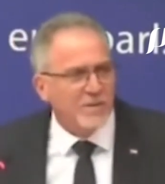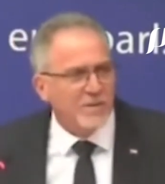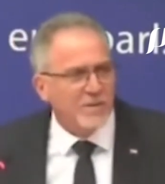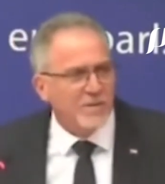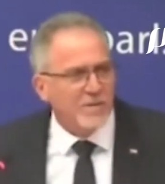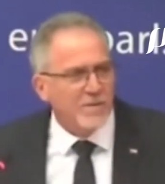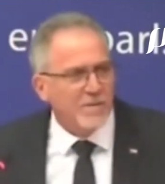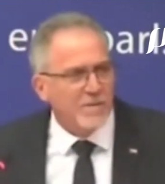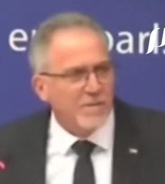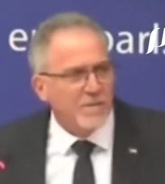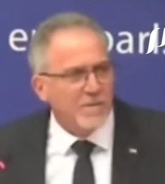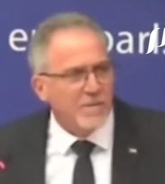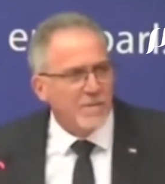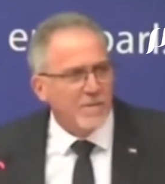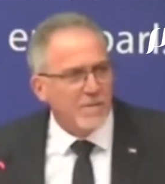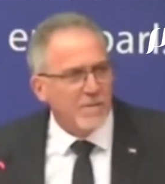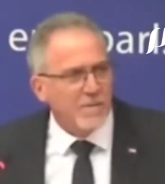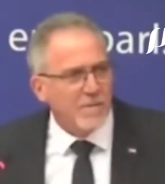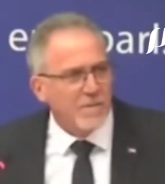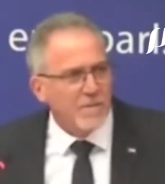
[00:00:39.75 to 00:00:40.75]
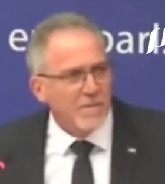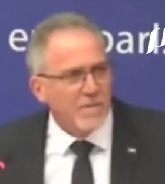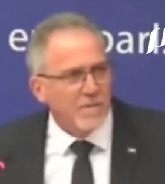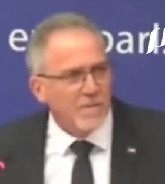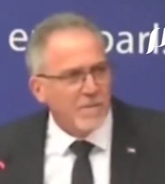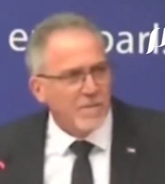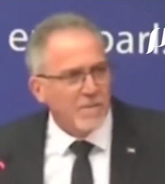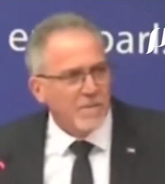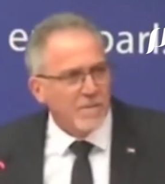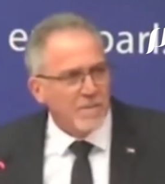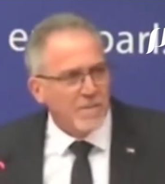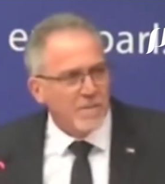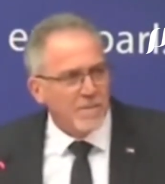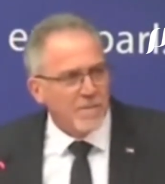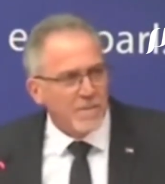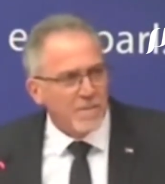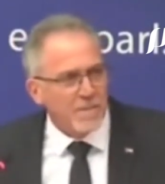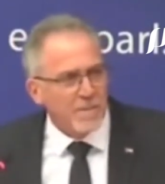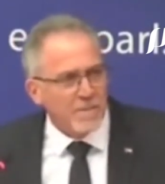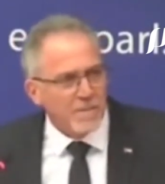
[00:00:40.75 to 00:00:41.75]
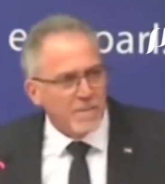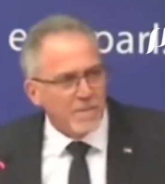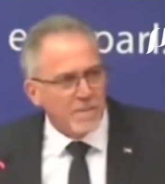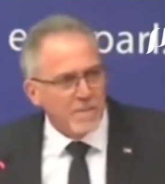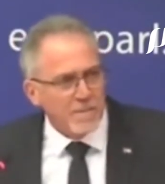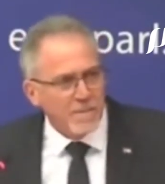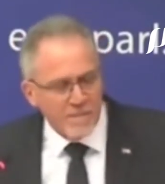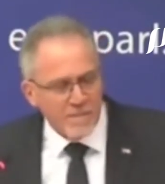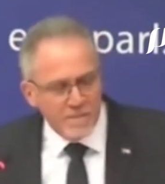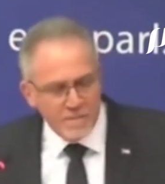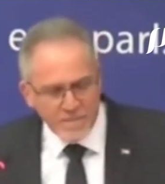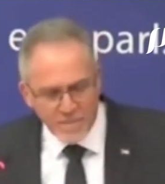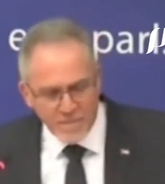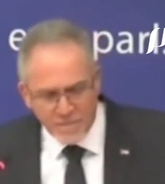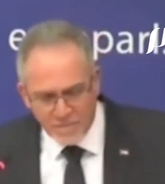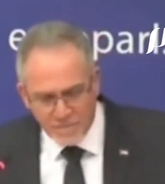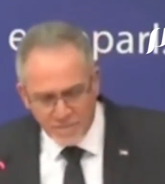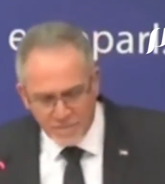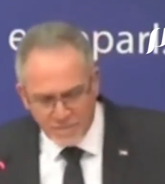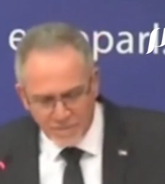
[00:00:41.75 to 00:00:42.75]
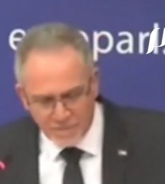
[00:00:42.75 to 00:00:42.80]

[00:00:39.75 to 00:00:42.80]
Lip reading: (silence)